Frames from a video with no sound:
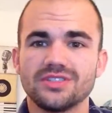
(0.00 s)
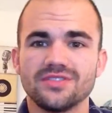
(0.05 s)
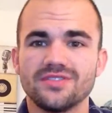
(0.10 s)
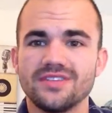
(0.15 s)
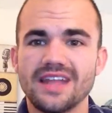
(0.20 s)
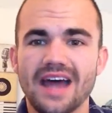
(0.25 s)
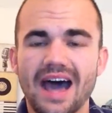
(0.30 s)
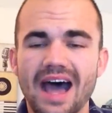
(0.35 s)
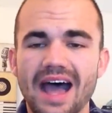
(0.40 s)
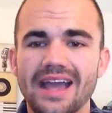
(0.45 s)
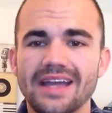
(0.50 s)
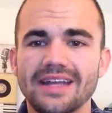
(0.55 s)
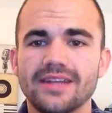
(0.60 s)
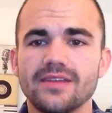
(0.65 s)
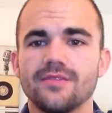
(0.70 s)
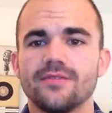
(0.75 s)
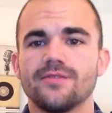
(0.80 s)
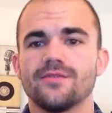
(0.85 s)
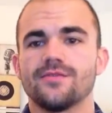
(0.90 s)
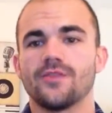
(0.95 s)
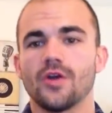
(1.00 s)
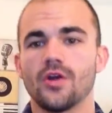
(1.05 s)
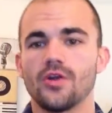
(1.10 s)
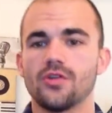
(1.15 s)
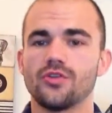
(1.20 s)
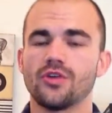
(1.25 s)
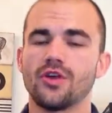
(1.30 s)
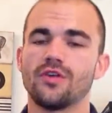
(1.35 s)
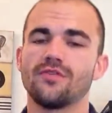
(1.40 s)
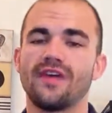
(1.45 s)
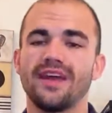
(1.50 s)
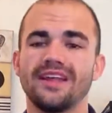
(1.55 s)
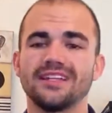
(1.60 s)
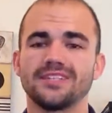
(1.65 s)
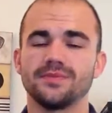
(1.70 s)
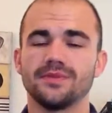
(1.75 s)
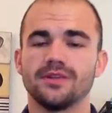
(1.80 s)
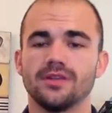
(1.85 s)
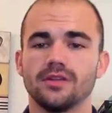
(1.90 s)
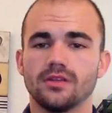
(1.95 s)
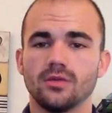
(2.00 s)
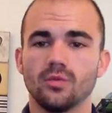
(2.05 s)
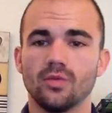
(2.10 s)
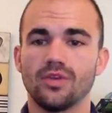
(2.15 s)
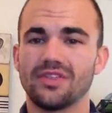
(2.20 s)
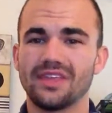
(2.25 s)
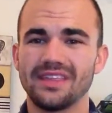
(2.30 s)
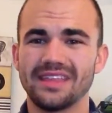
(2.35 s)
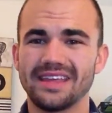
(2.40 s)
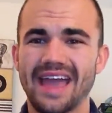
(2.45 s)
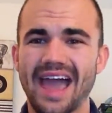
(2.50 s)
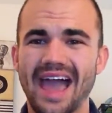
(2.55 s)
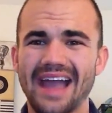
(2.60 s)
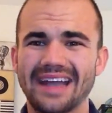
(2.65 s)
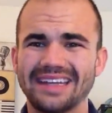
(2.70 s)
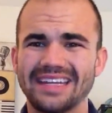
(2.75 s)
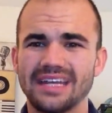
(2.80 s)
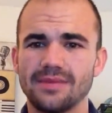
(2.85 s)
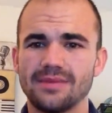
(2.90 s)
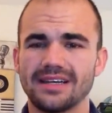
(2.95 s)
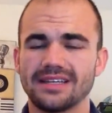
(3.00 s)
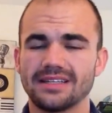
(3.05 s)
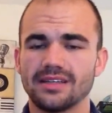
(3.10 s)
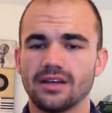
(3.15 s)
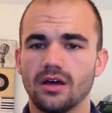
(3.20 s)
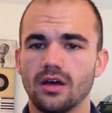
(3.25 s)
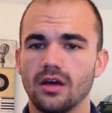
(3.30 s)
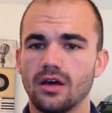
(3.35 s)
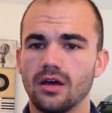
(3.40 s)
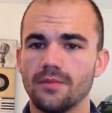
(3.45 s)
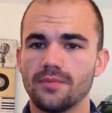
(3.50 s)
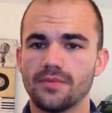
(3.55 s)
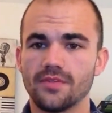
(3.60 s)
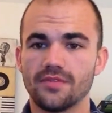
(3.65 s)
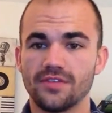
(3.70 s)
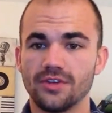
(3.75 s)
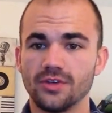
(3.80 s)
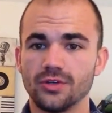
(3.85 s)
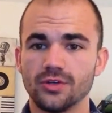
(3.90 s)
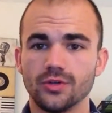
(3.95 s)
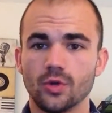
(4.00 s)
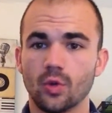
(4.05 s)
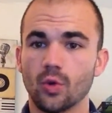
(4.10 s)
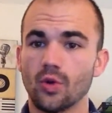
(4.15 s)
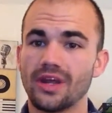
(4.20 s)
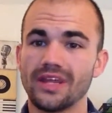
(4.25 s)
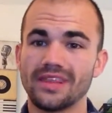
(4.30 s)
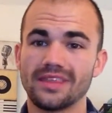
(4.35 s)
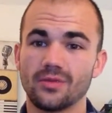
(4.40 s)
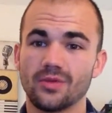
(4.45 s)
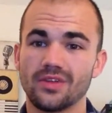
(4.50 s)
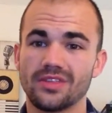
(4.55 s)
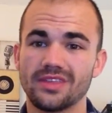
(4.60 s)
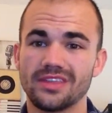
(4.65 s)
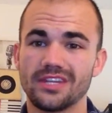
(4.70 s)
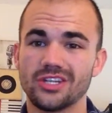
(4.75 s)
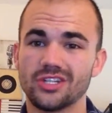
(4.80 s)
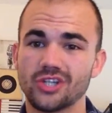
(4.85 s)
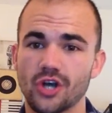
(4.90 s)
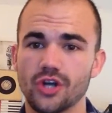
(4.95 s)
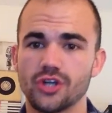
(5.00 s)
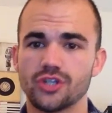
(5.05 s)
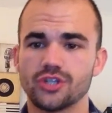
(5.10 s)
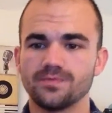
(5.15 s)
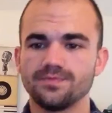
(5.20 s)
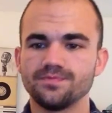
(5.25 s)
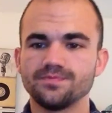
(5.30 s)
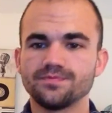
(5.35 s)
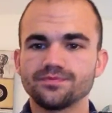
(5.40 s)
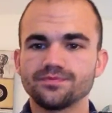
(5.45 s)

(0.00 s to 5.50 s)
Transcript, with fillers: denied further advancement within the academic um, field or in, within the church.